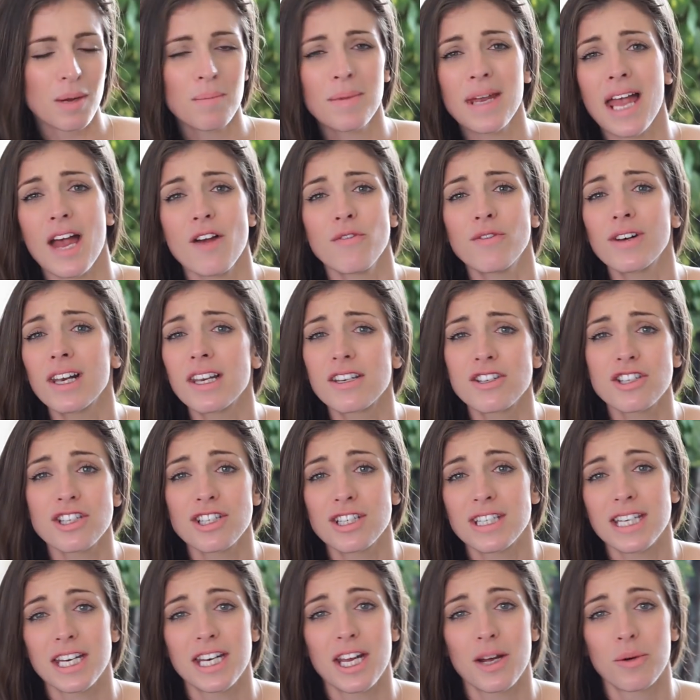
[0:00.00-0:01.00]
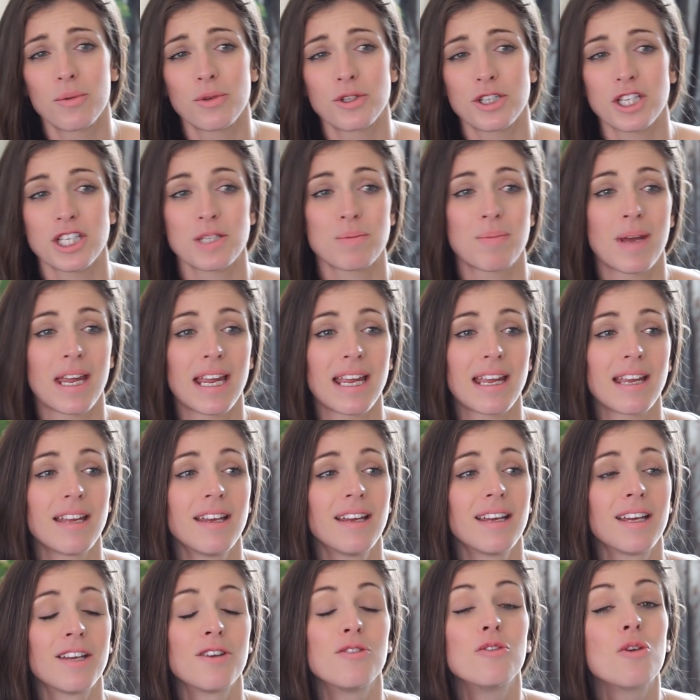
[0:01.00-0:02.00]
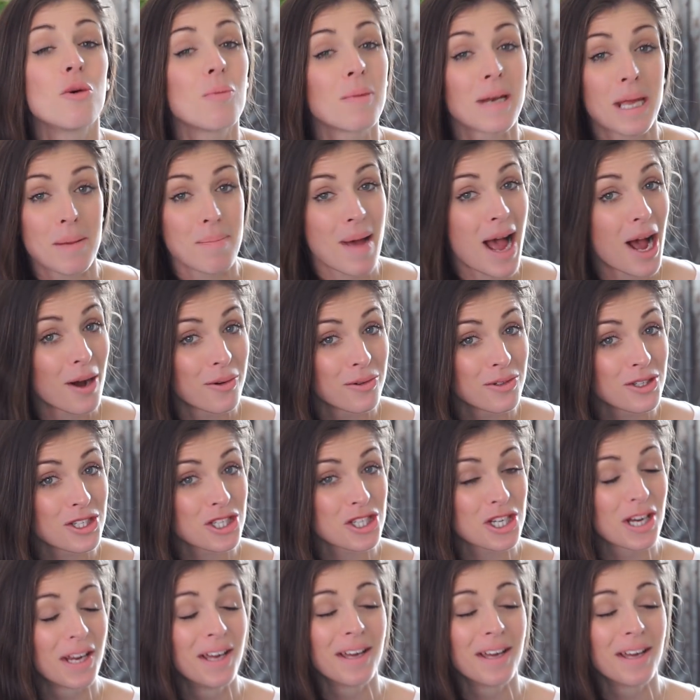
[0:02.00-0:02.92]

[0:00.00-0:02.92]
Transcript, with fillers: But yeah, lunch and dinner will just be normally a pouch.